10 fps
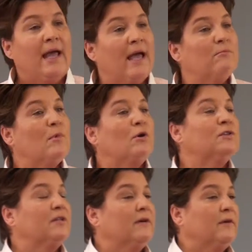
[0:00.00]
And
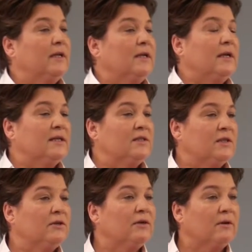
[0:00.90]
most of it is
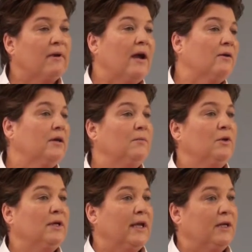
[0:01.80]
centered around
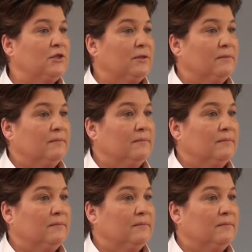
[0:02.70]
communication.